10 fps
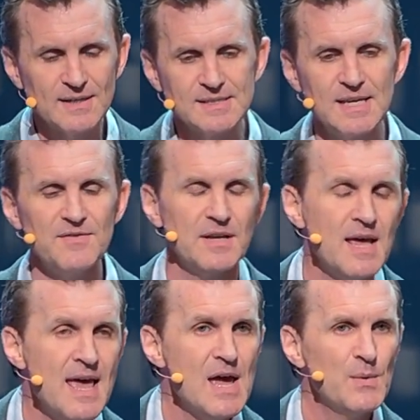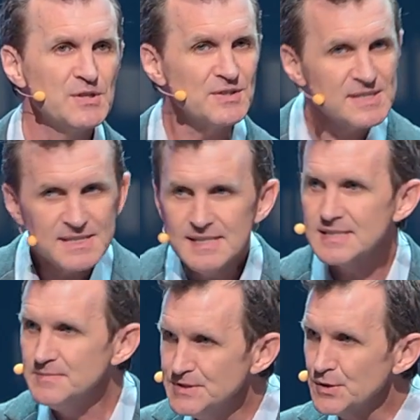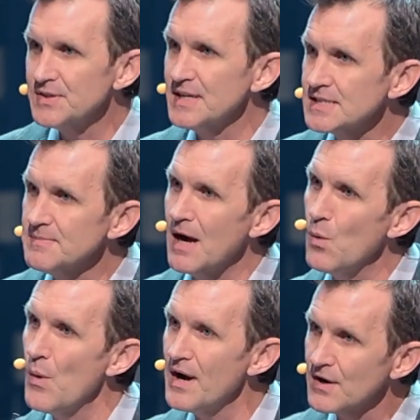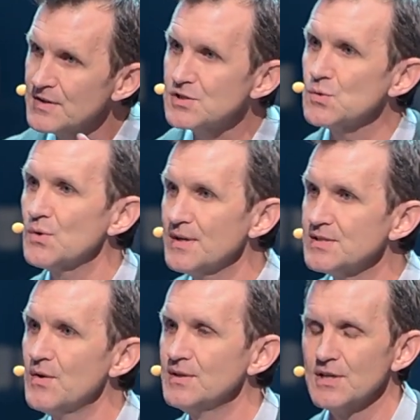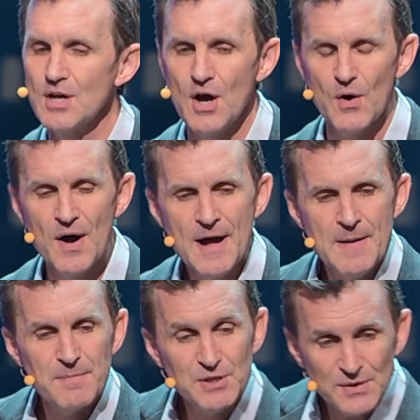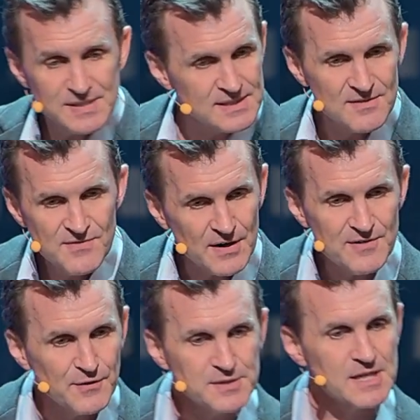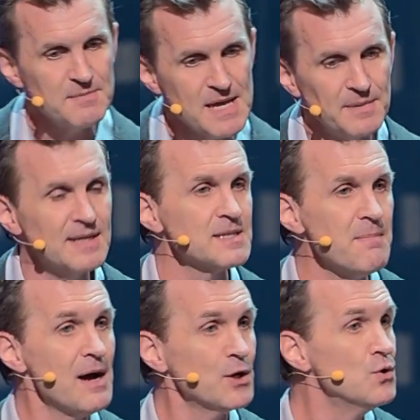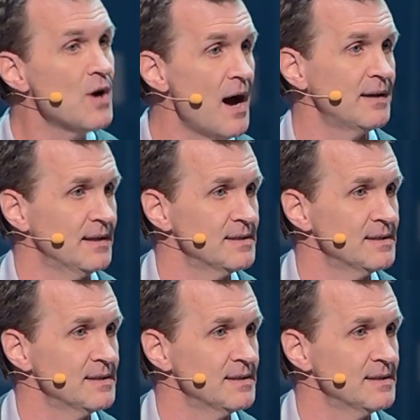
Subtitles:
is given, and we start to see some little things about where the story is going to go. But notice the very first commandment is about who God